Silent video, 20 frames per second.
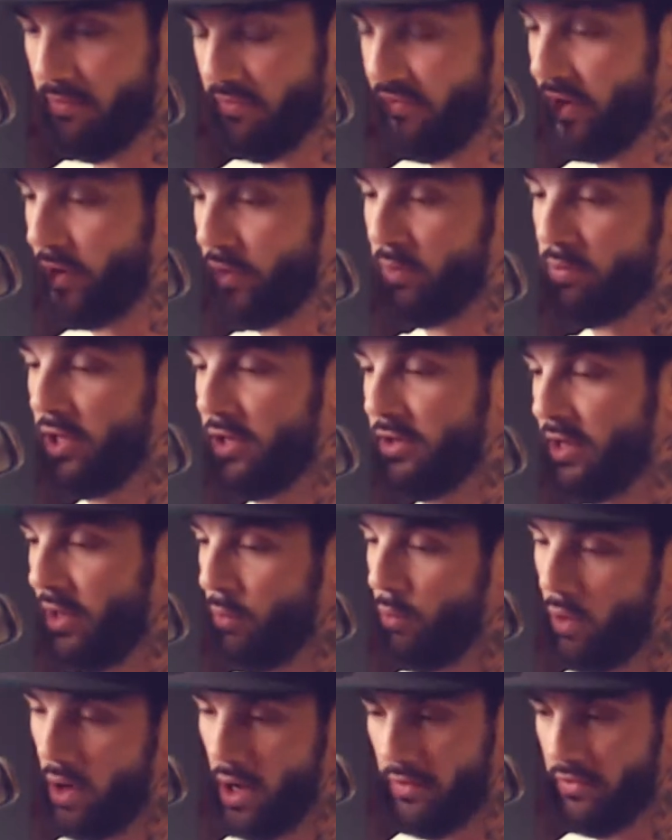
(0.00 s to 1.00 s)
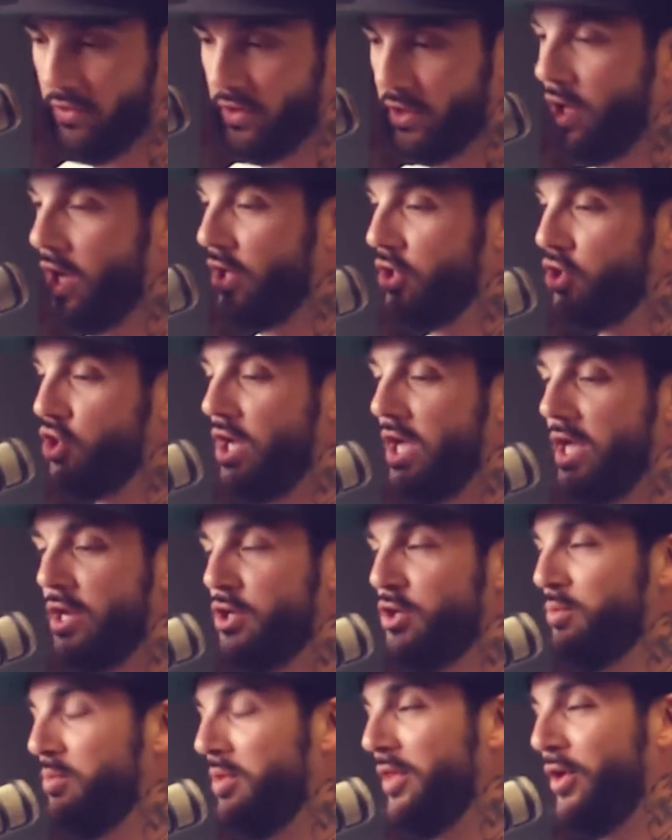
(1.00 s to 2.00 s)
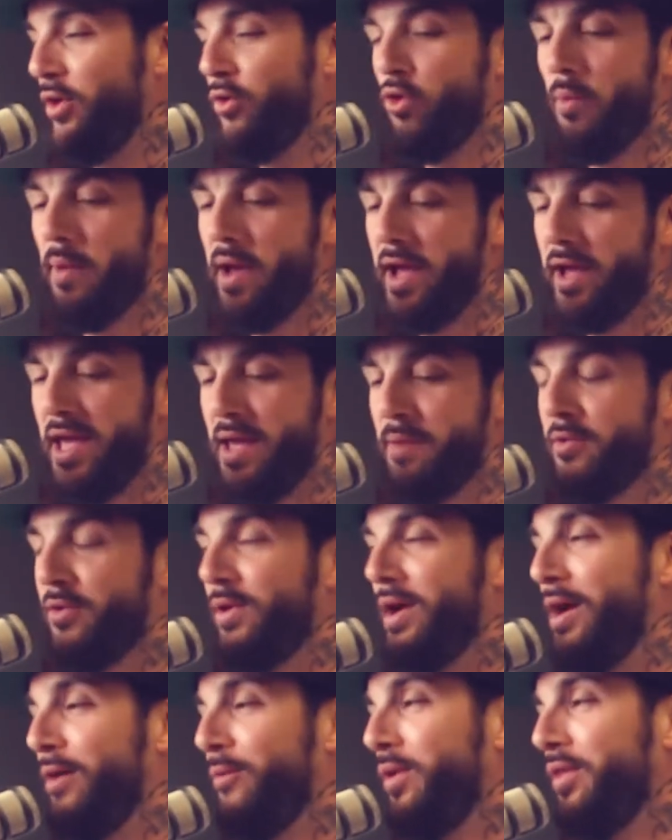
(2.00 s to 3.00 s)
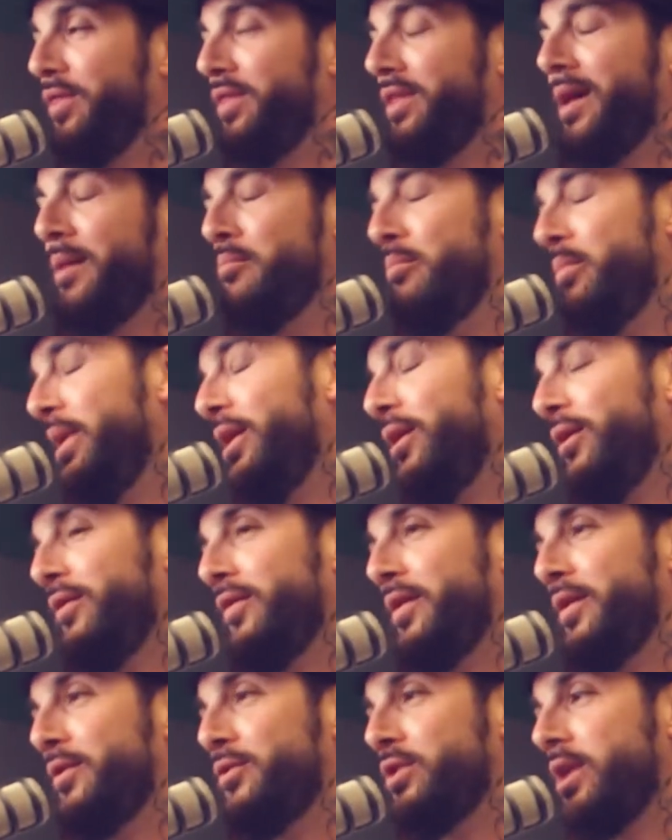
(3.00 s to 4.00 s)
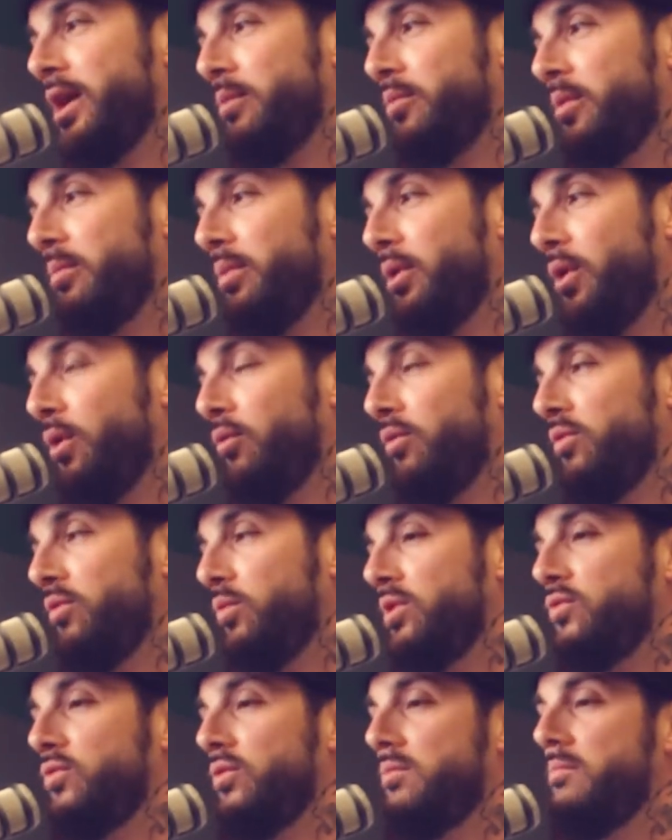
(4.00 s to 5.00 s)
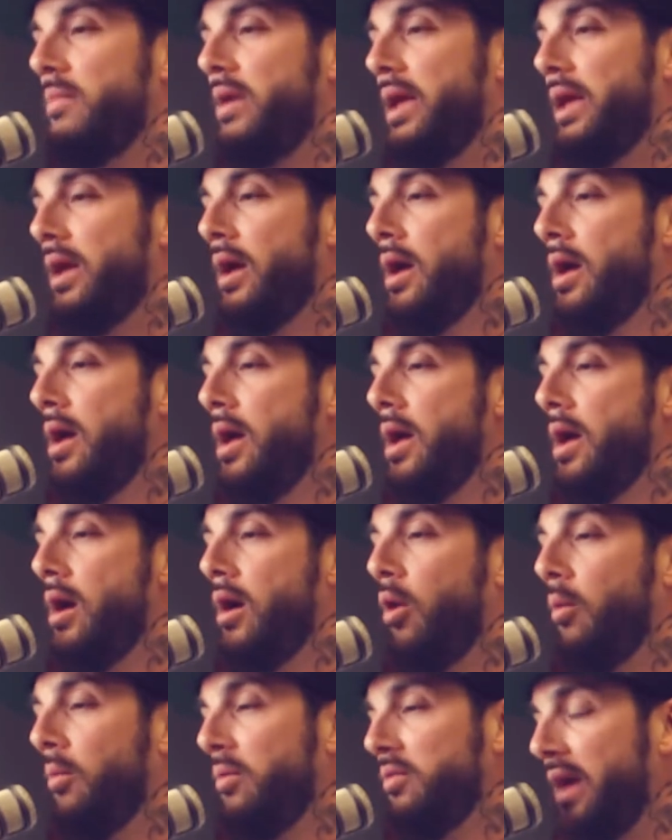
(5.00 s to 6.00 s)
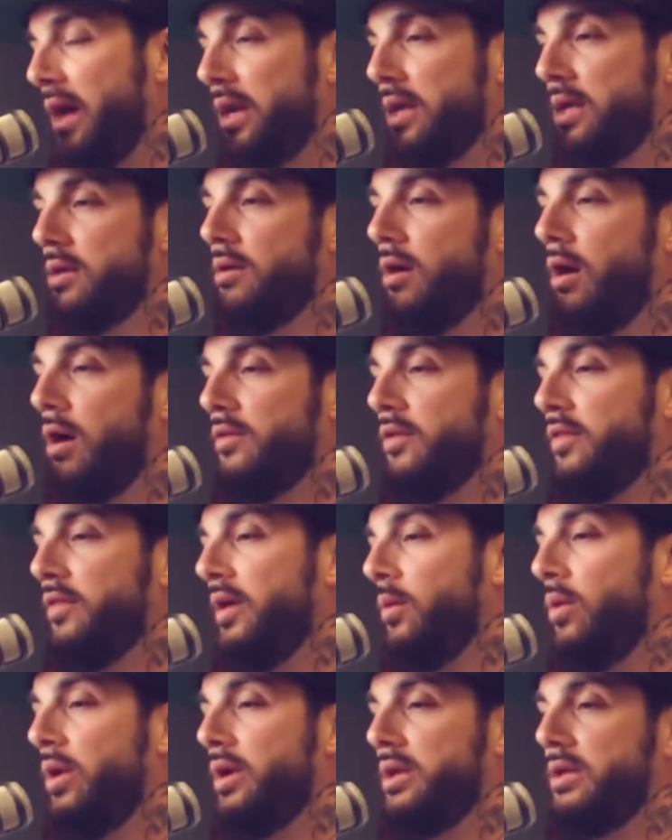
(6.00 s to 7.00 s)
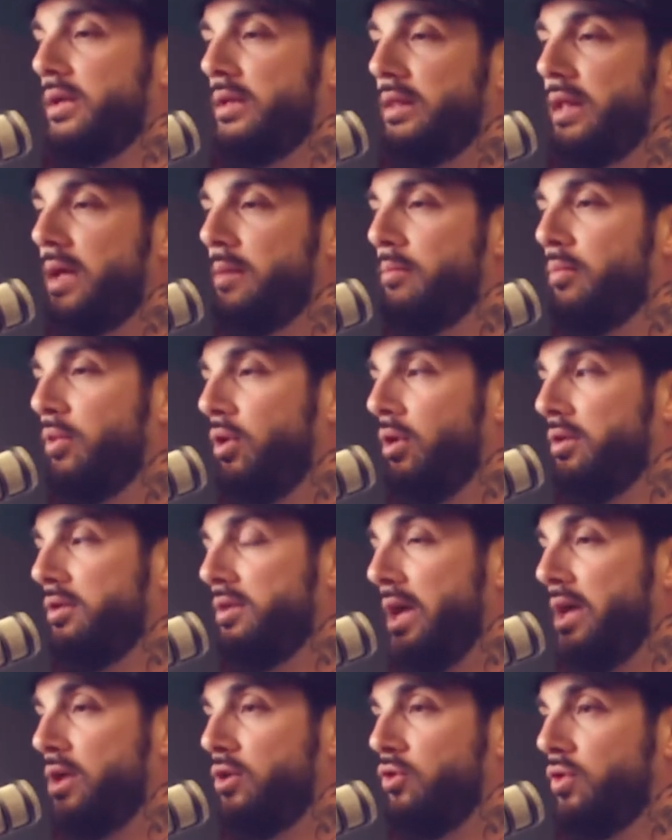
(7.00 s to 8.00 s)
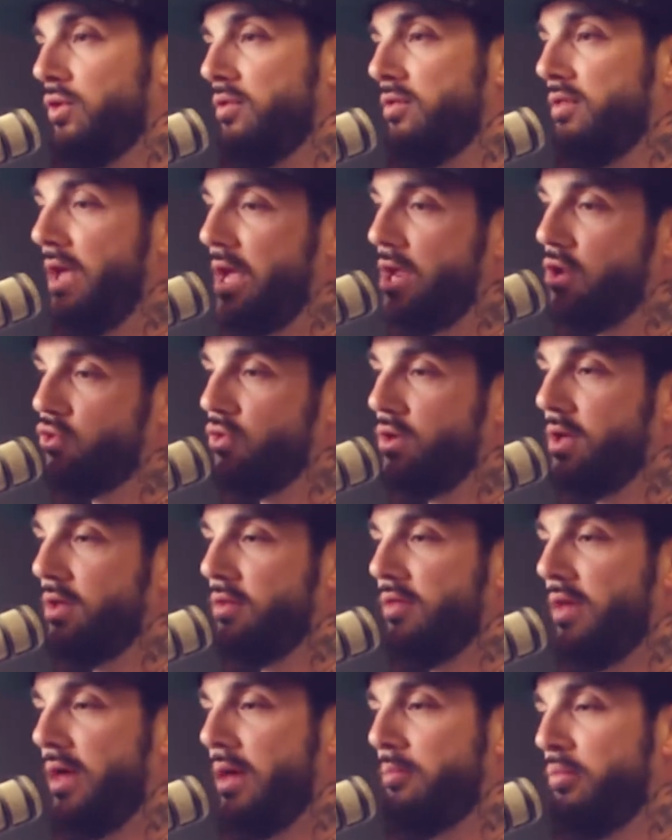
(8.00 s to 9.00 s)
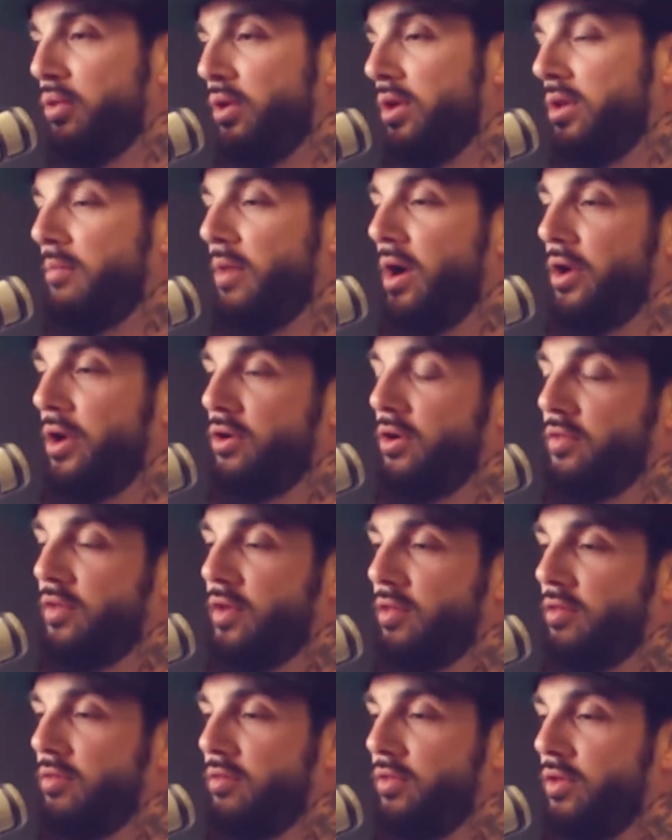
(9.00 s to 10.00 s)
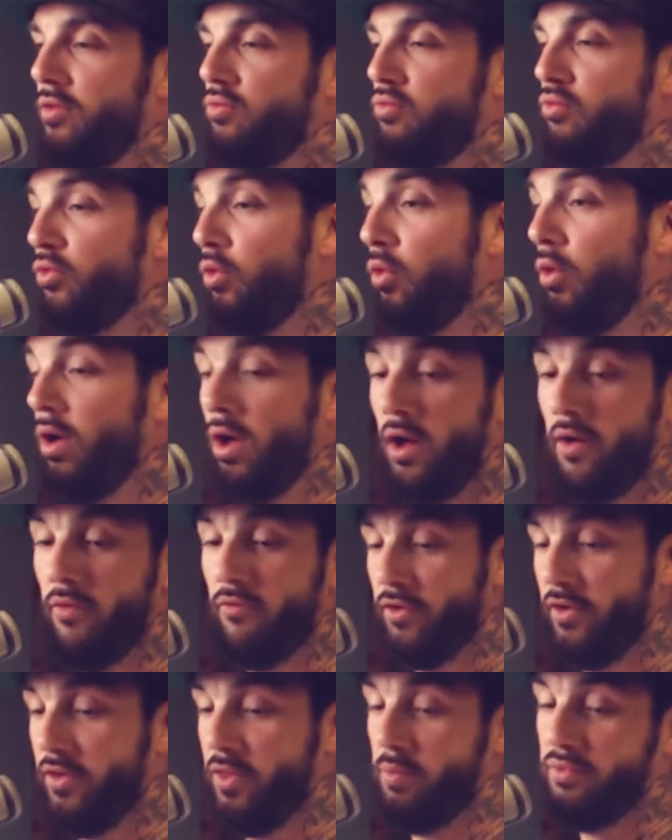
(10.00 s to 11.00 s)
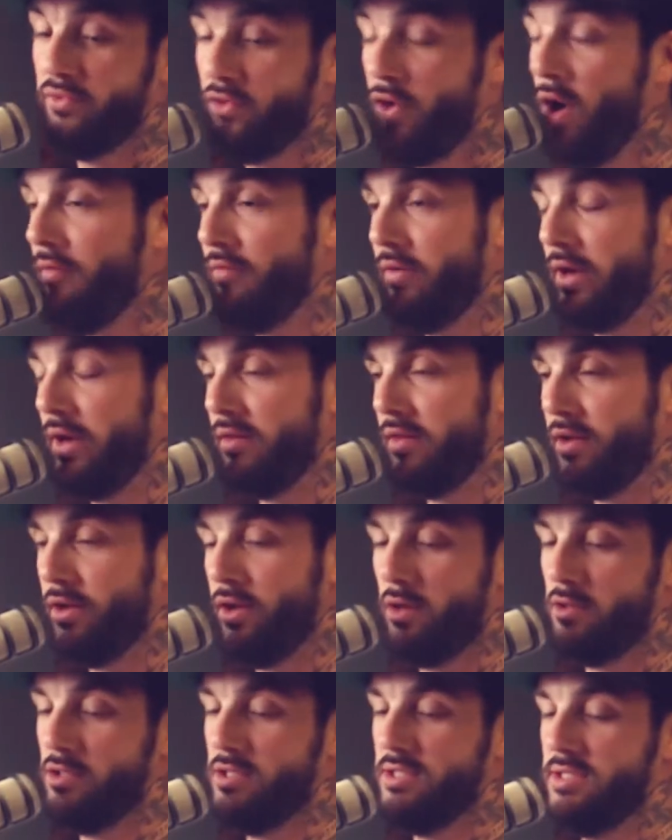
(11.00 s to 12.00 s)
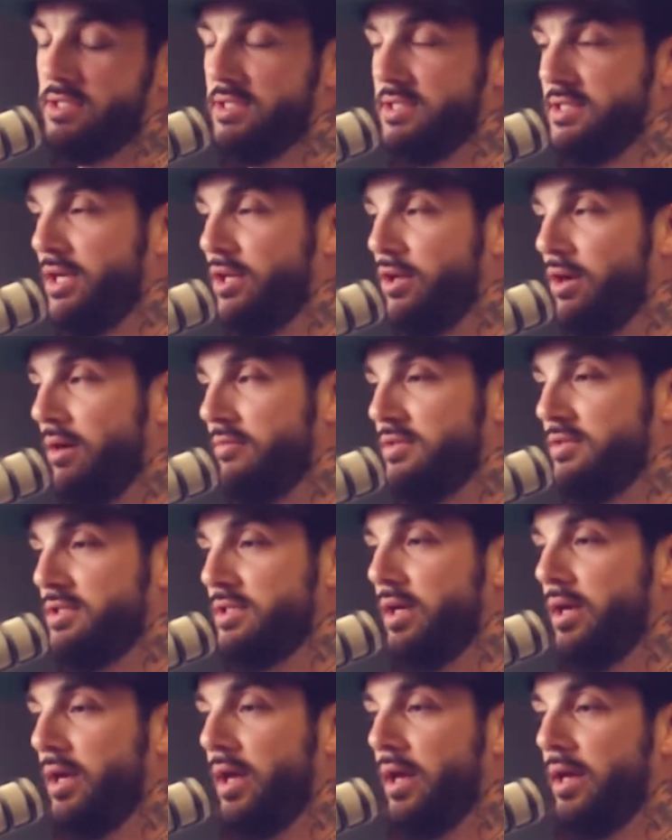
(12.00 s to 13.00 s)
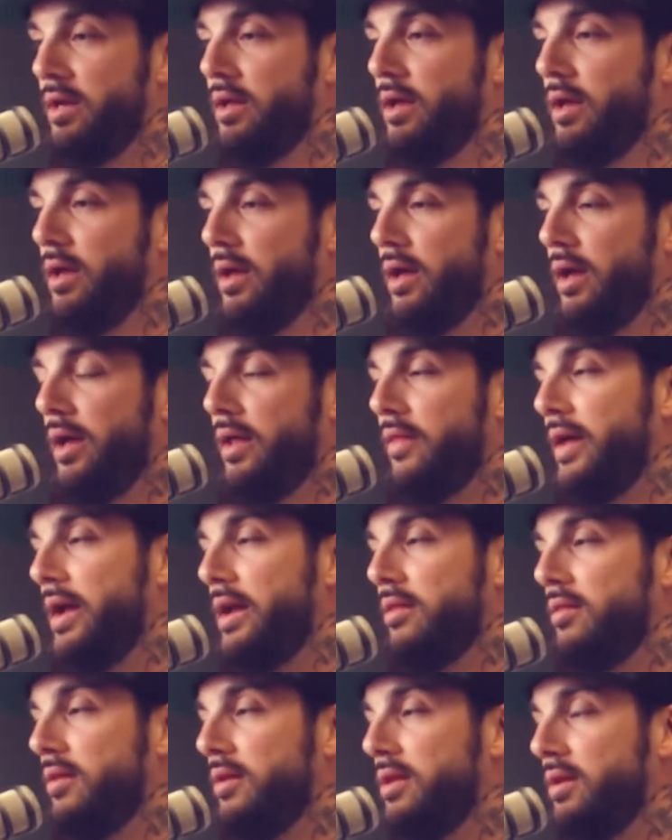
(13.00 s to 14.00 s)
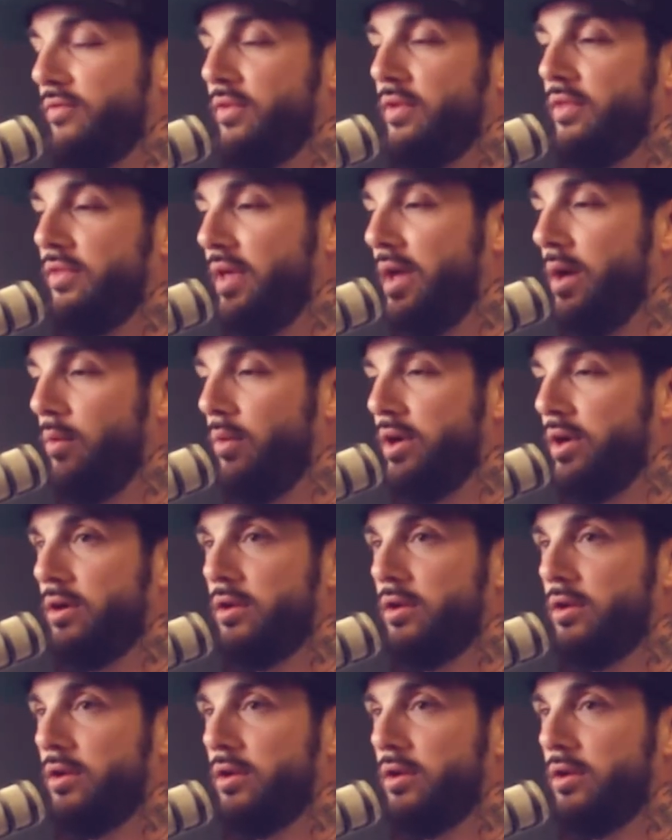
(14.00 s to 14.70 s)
Valerie Plante won, the law changed, but then Quebec came around with a bill that they were trying to propose, which would make almost any dog that they wanted to label dangerous, and put them under this rule for the province and not just the city, obviously. And that's a different thing. Who